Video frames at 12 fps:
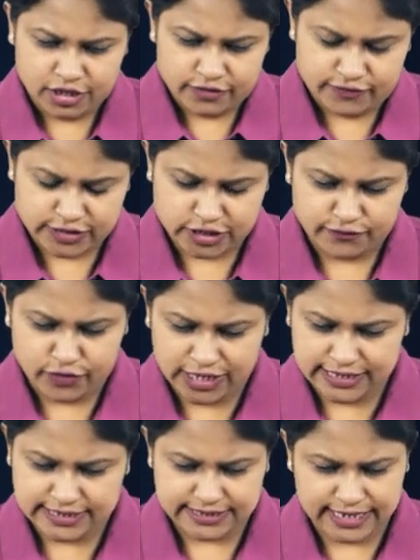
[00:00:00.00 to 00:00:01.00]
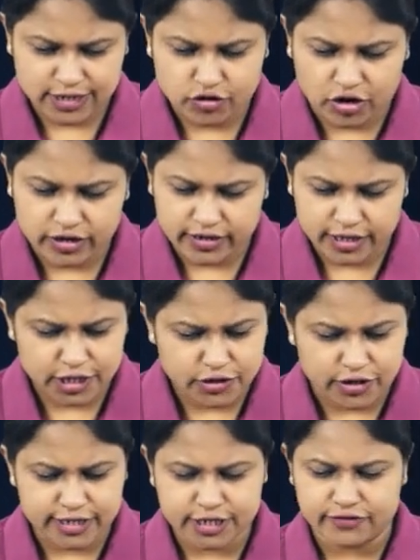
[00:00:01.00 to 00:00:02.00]
First of all, understand concurrent
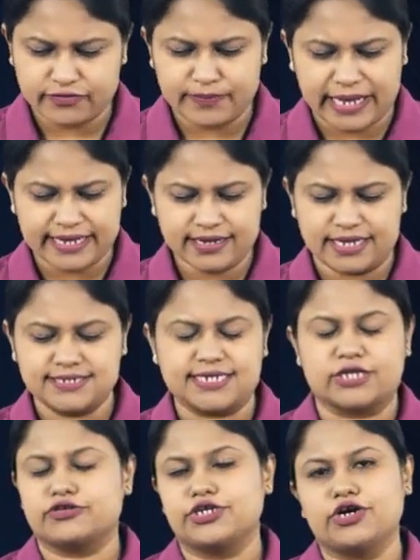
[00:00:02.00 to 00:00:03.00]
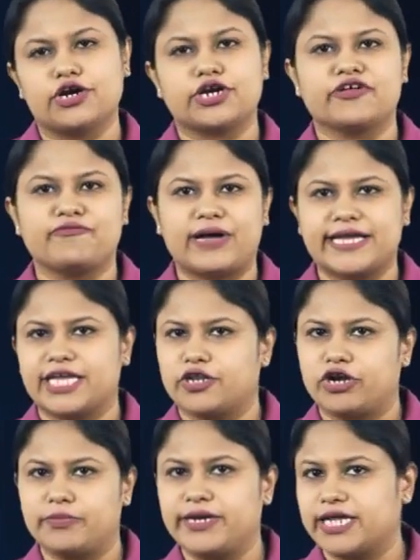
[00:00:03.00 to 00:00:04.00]
audit of a bank and statutory audit of bank
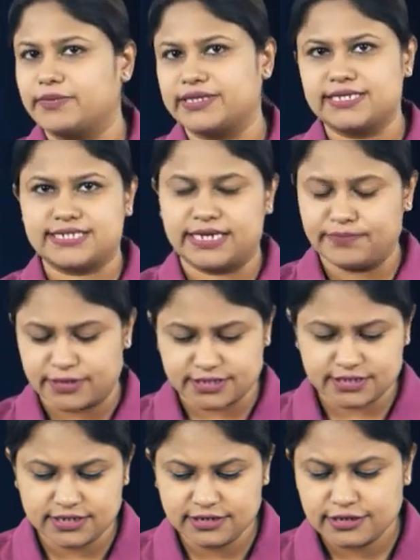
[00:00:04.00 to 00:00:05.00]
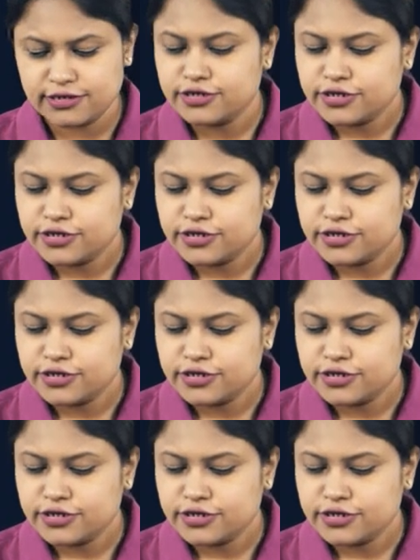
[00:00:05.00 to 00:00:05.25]
cannot be done by the same person.